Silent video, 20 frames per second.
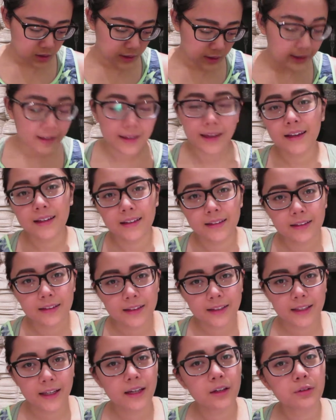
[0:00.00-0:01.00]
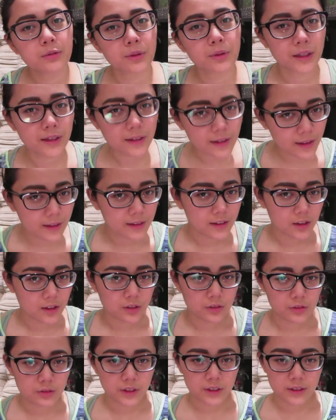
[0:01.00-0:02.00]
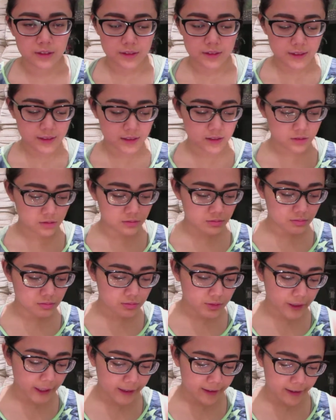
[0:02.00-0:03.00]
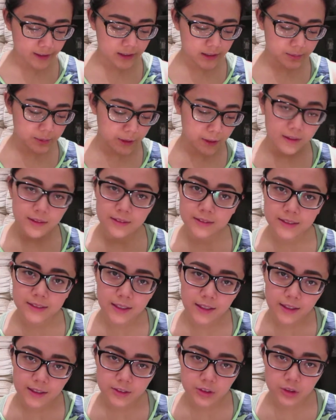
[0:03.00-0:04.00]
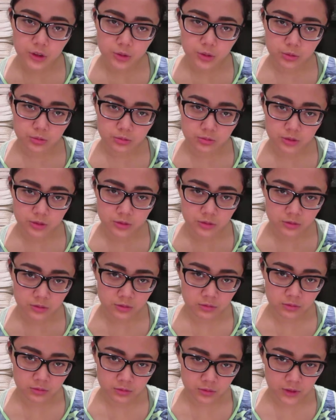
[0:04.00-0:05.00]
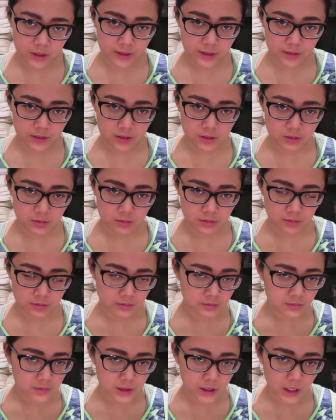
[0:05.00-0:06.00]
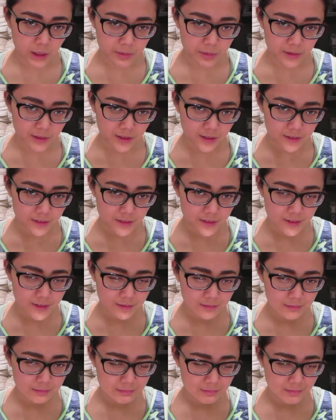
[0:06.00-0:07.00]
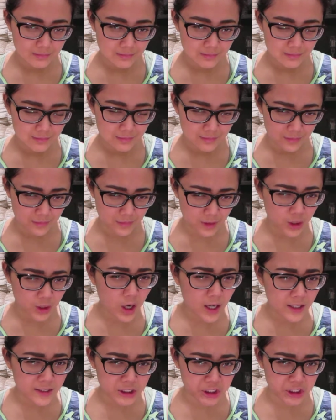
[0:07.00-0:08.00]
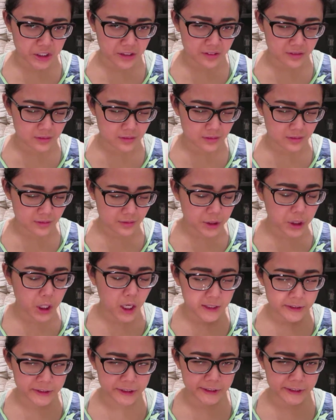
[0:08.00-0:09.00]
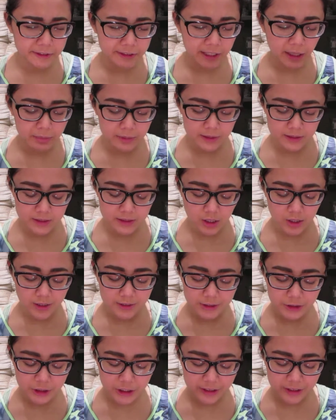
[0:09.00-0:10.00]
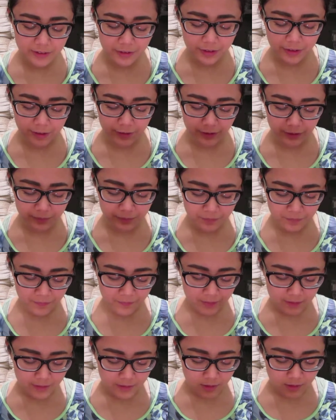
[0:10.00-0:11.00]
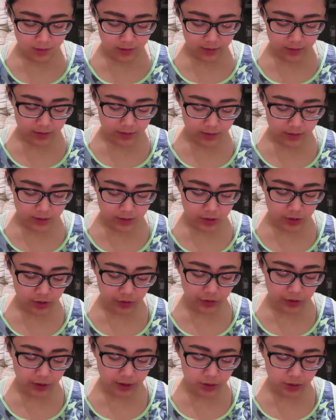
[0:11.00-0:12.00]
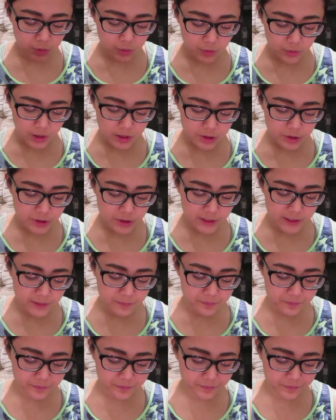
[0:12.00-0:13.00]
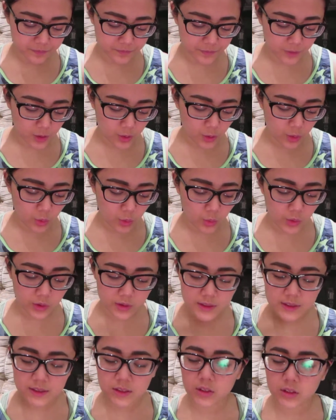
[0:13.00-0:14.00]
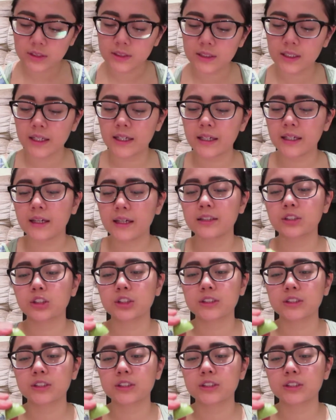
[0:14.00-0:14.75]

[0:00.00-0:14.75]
Again, I can't read any of these writings because I don't read Japanese. The kanji, Japanese kanji. There you go. So if you guys were wondering what this looks like, it's